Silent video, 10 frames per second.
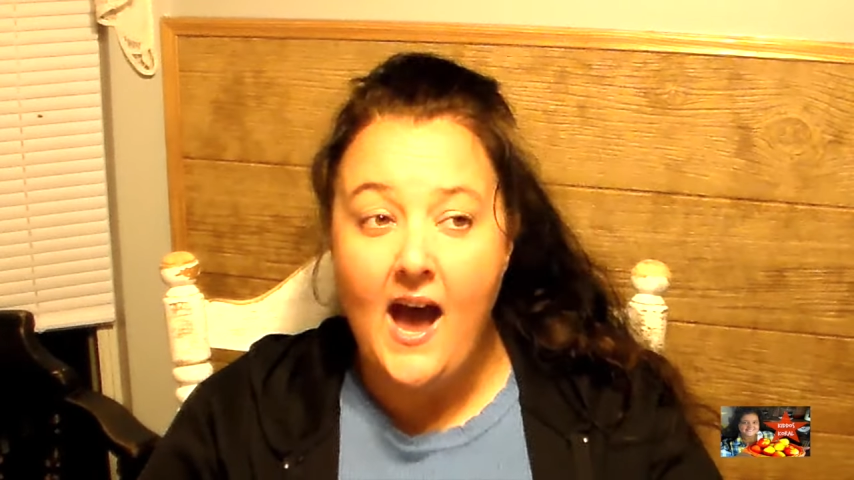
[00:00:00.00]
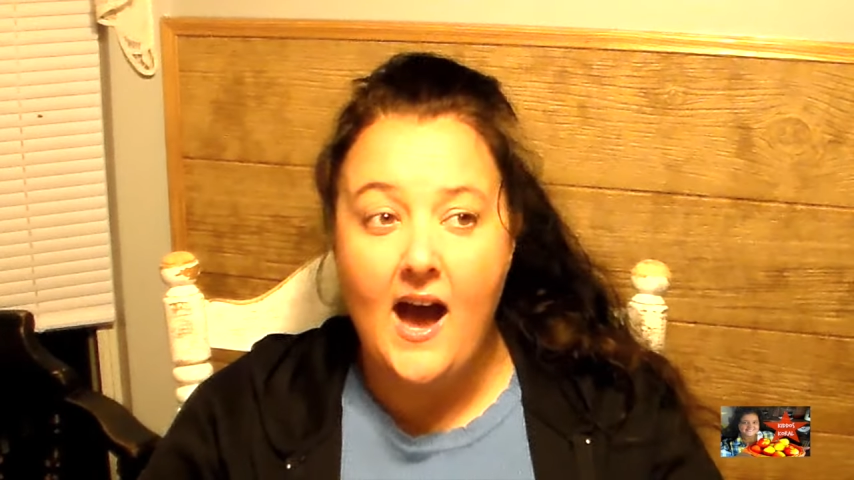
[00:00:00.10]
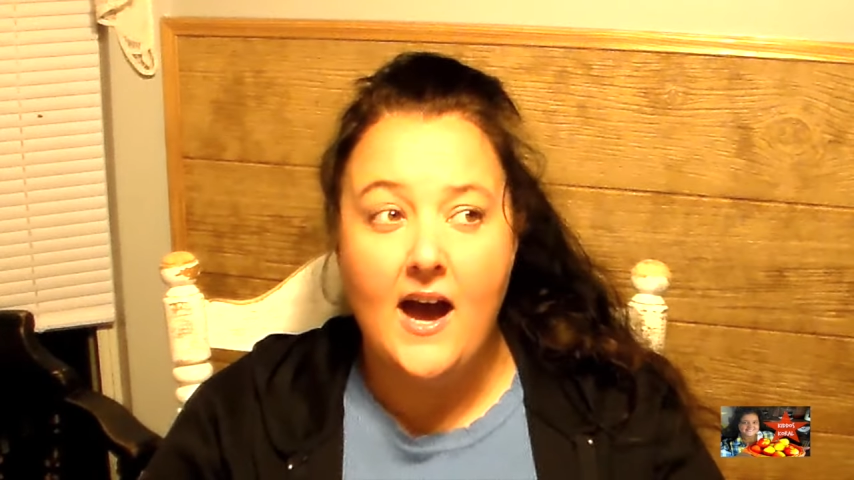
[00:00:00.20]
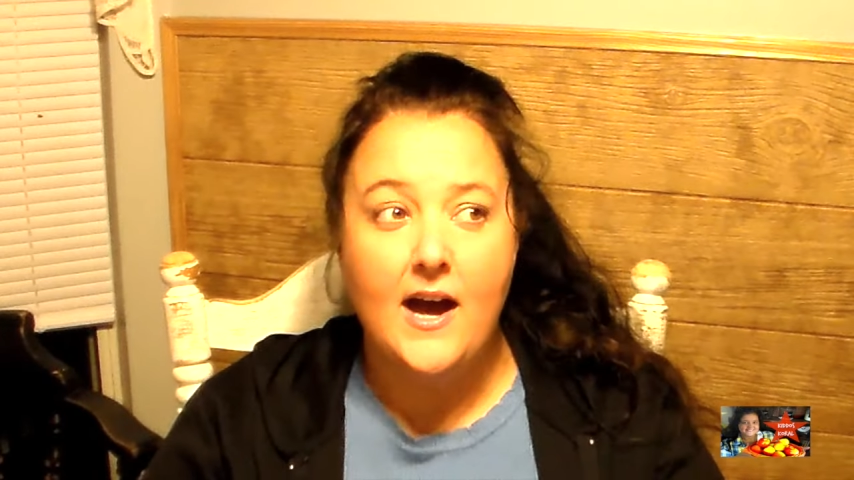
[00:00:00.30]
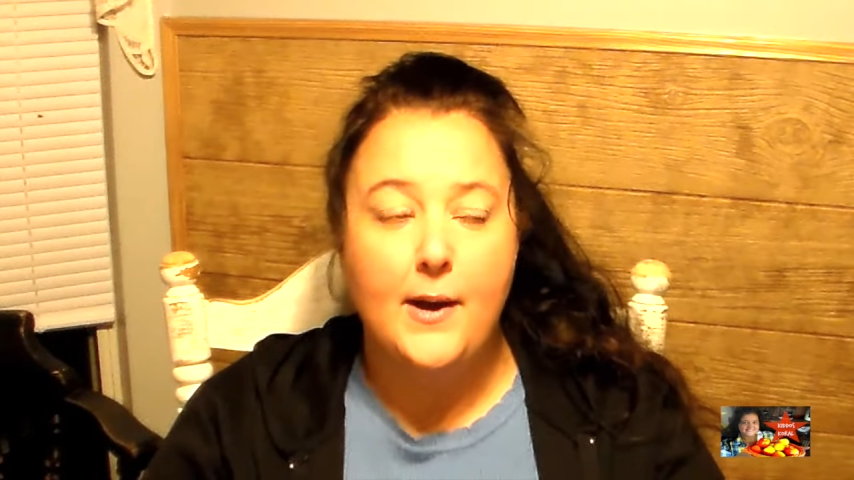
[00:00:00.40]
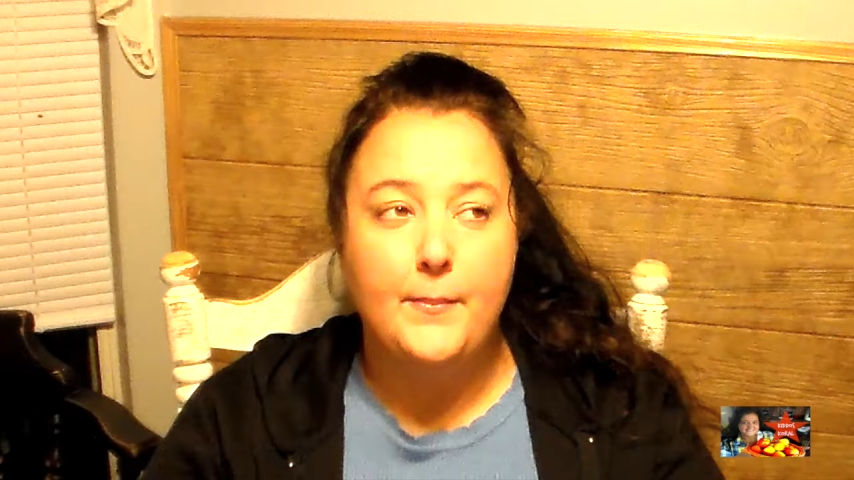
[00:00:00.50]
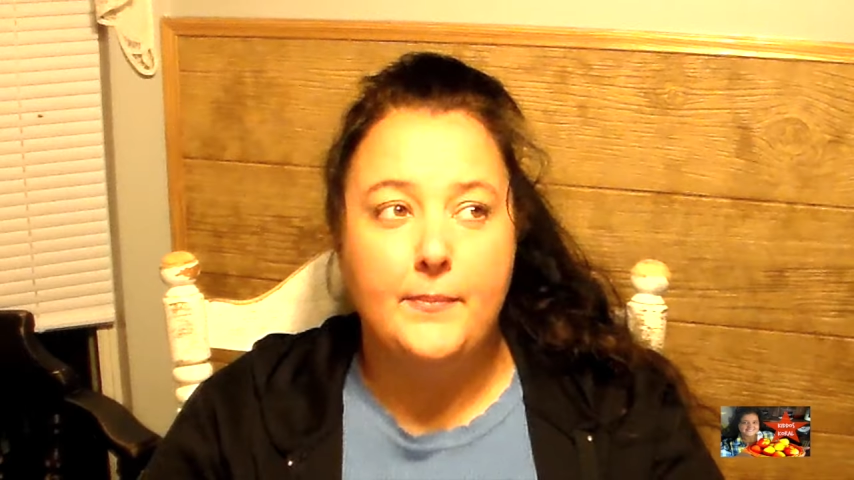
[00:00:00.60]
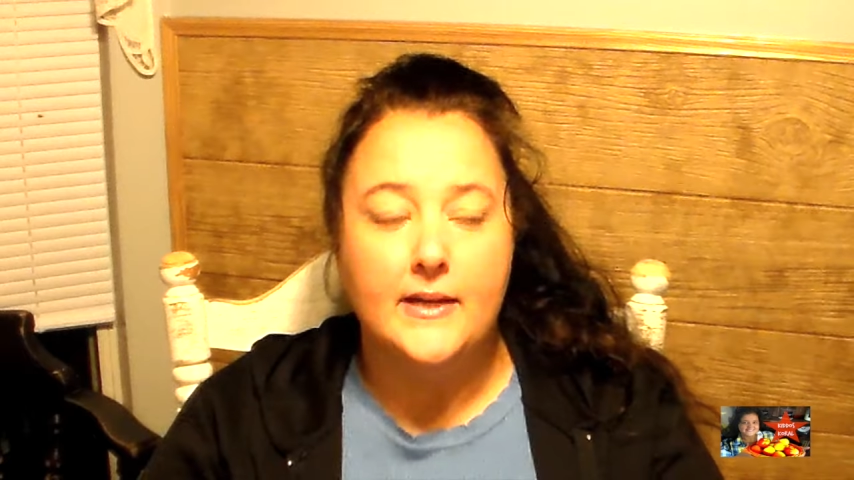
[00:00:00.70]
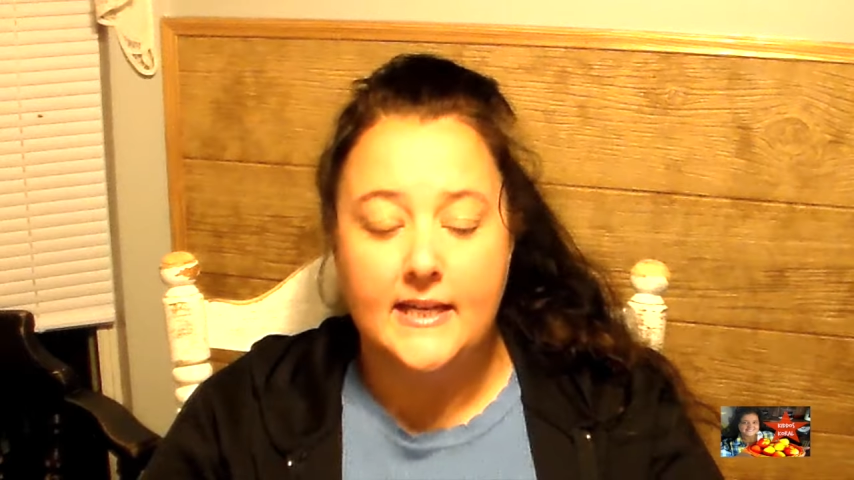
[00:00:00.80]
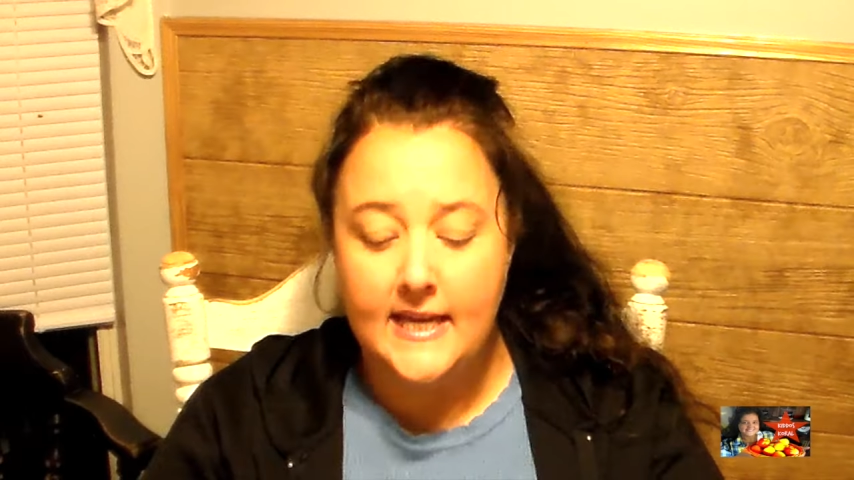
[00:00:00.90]

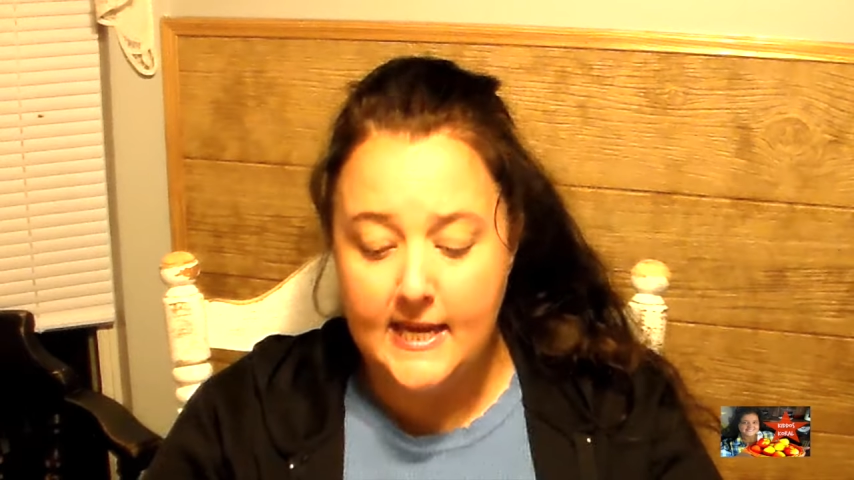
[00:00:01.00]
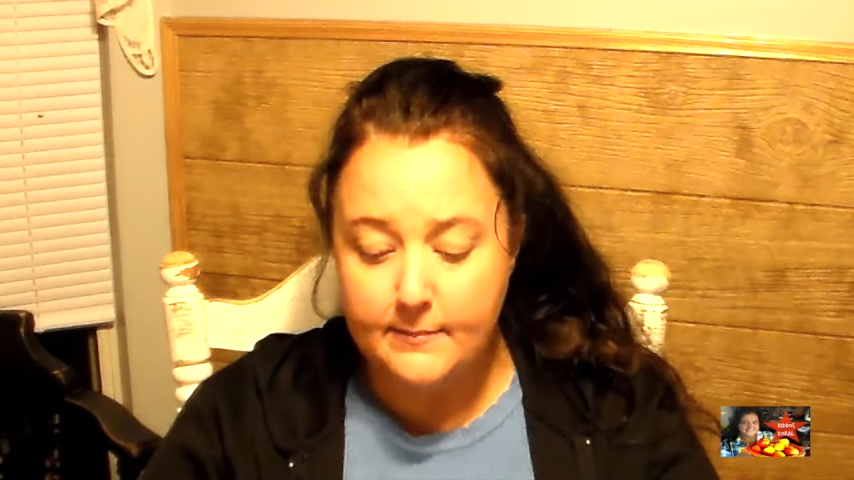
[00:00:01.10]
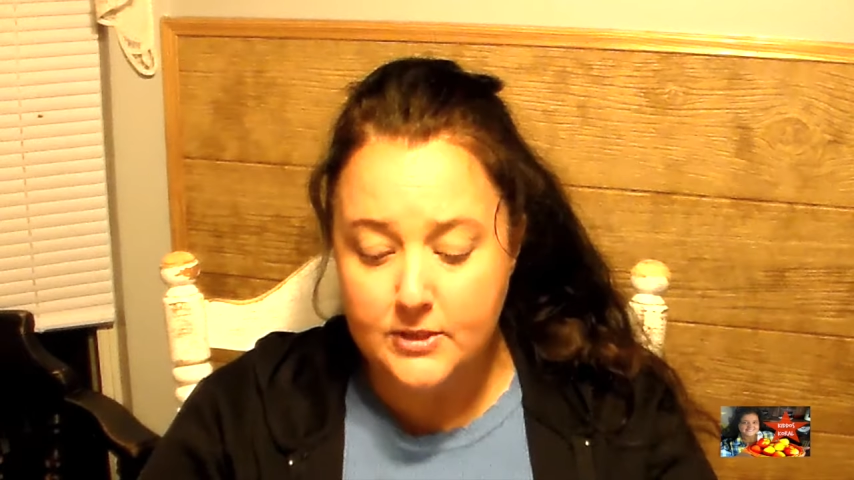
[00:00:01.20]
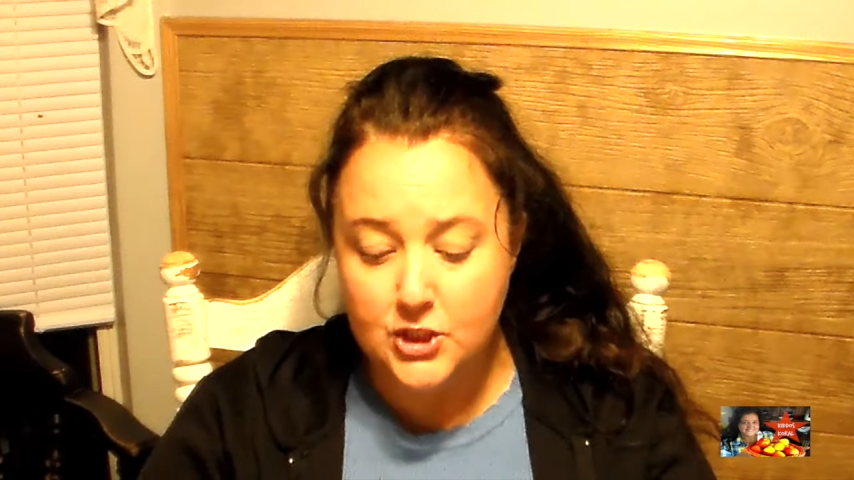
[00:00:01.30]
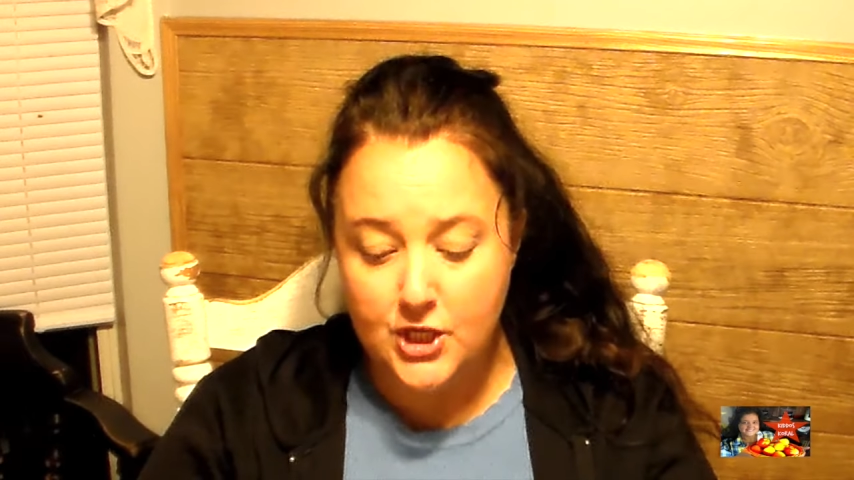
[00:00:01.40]
Um, Kim's